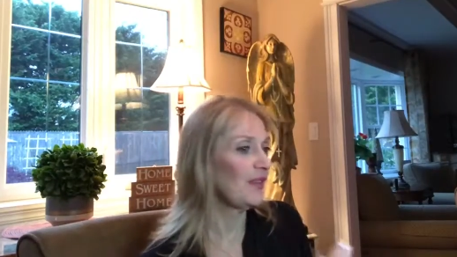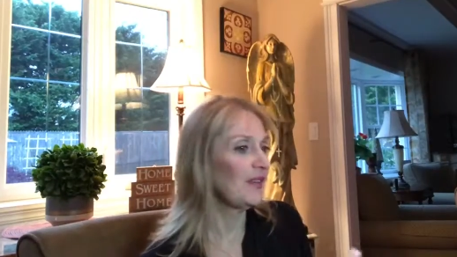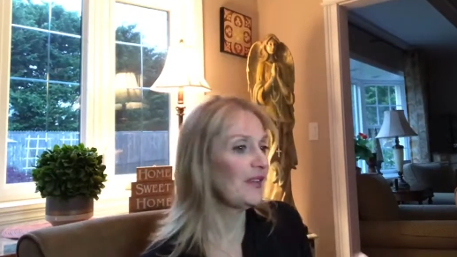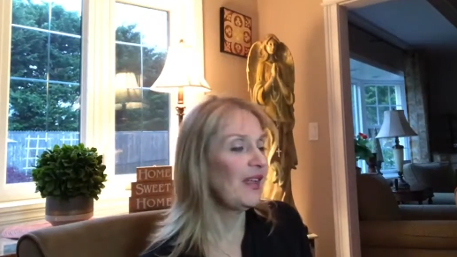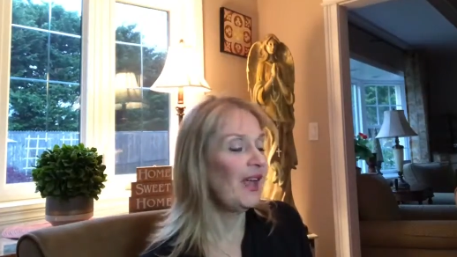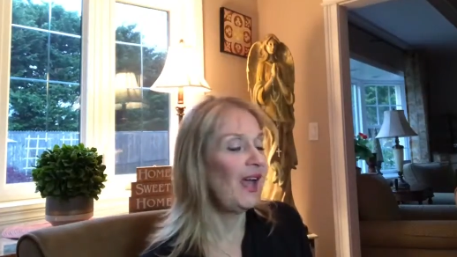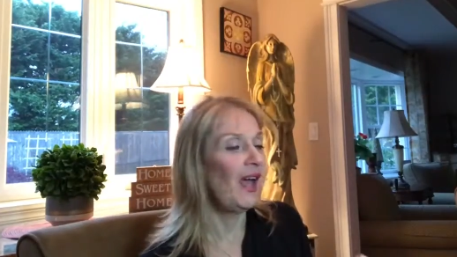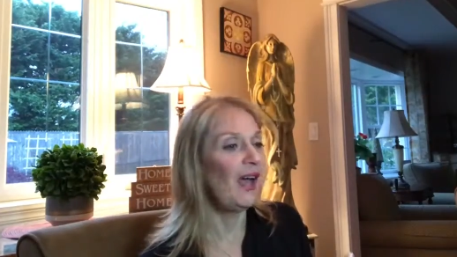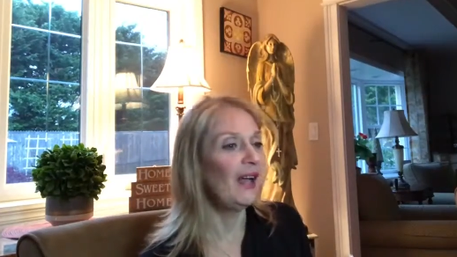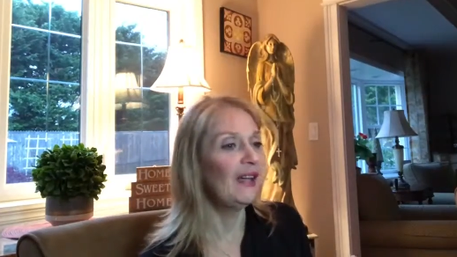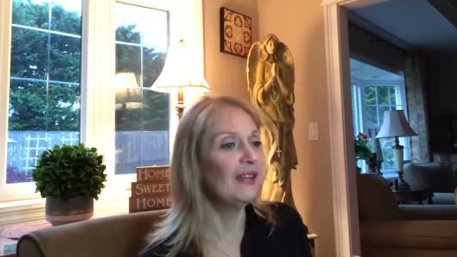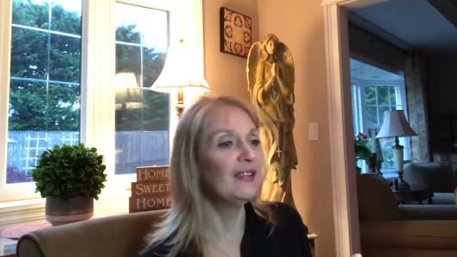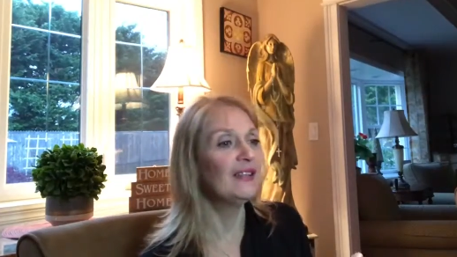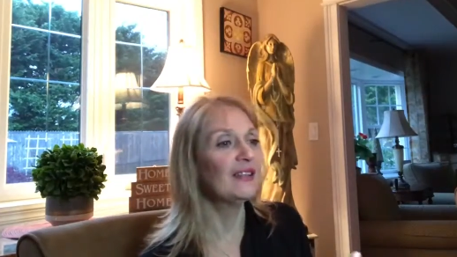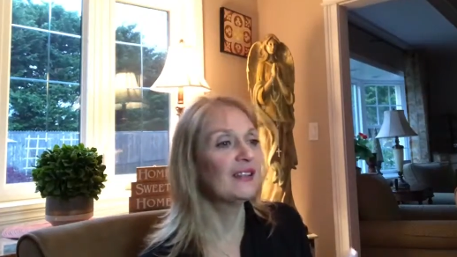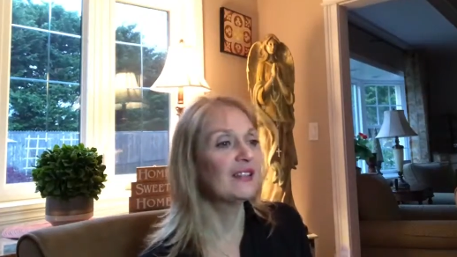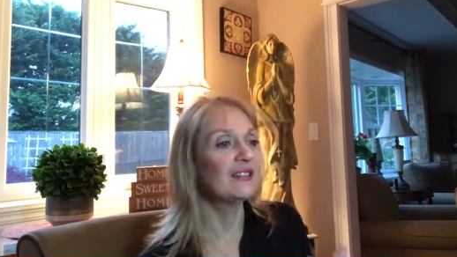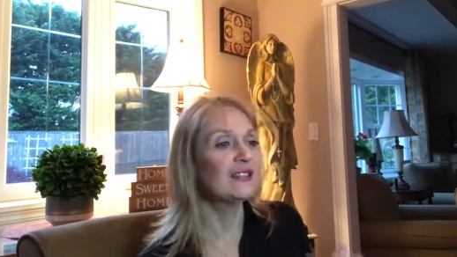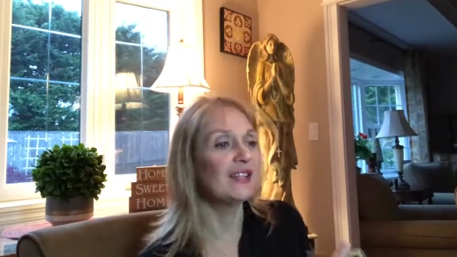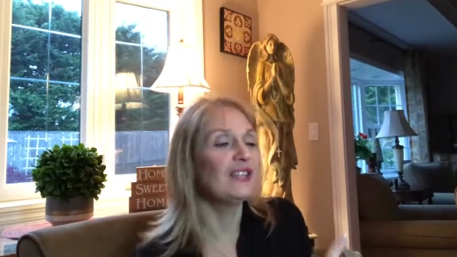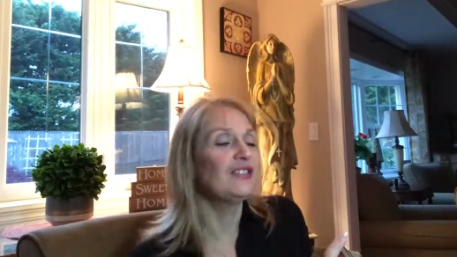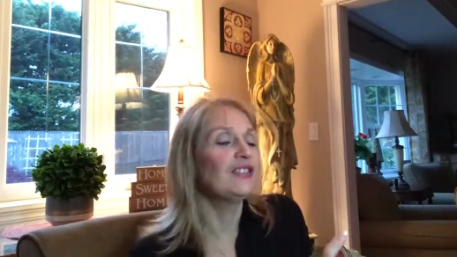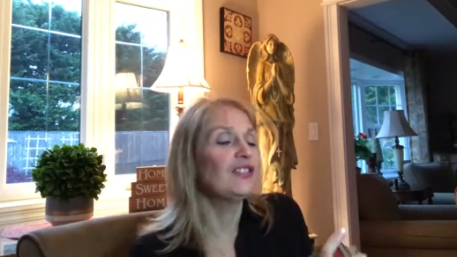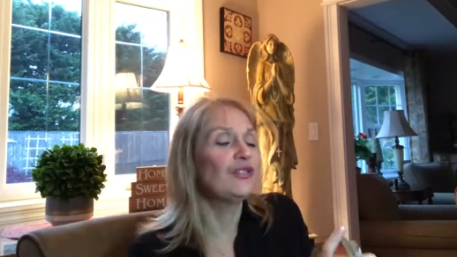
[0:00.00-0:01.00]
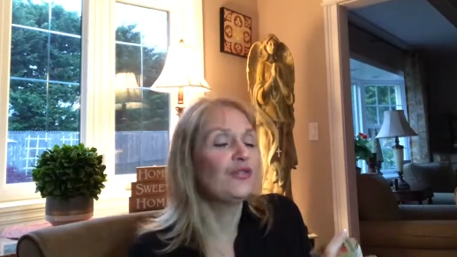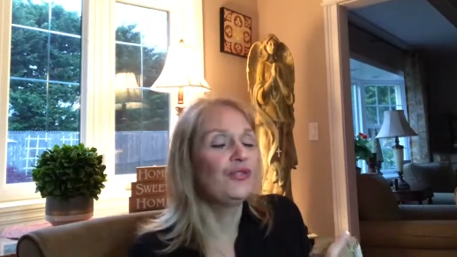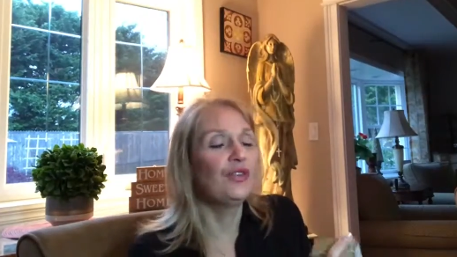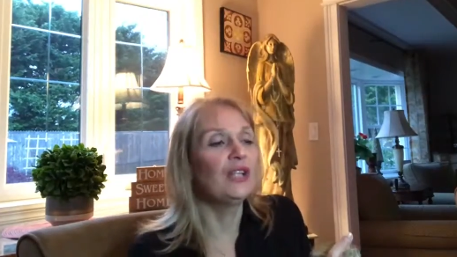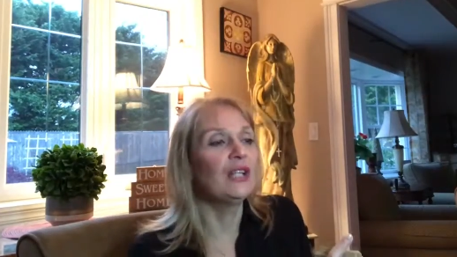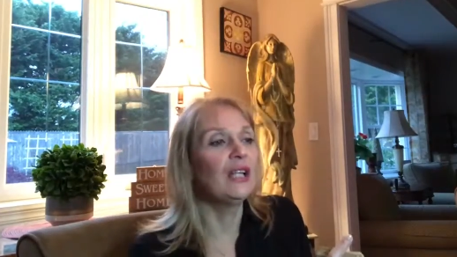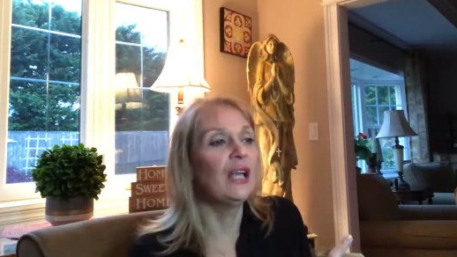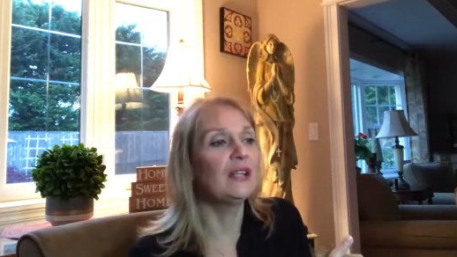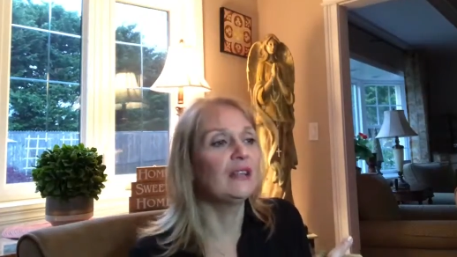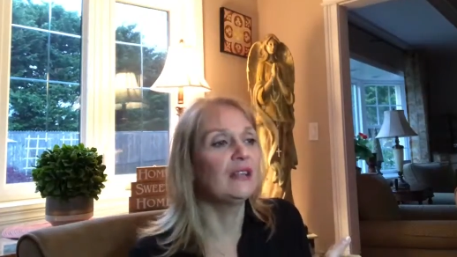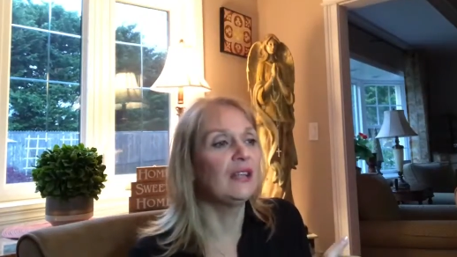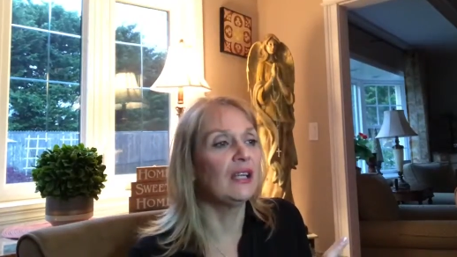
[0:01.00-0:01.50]
Okay? Because I just
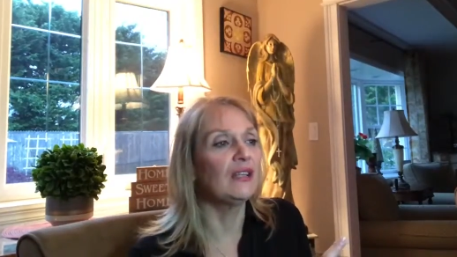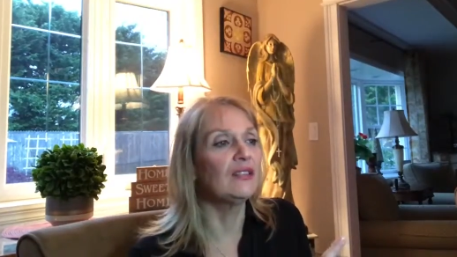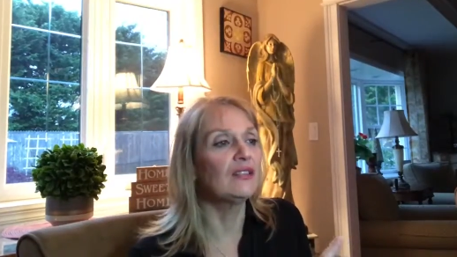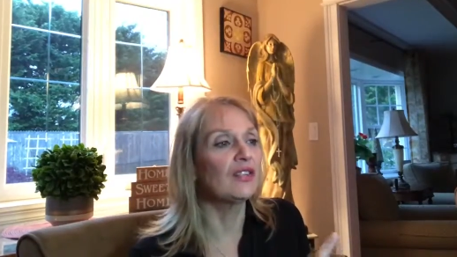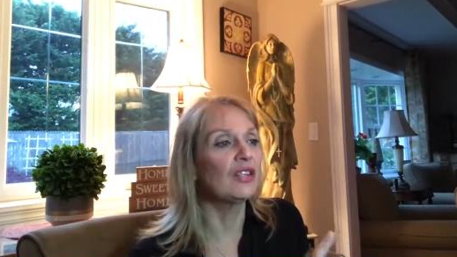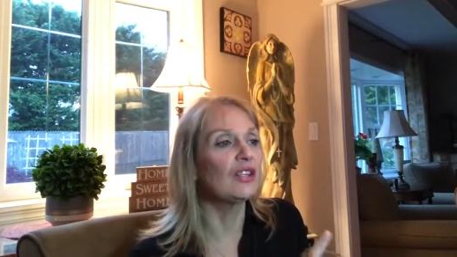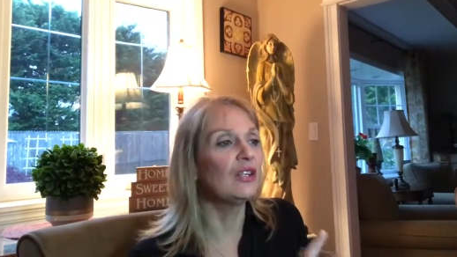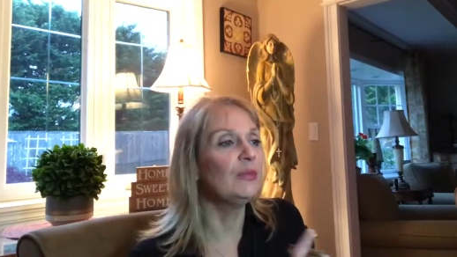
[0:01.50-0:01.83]
feel like things are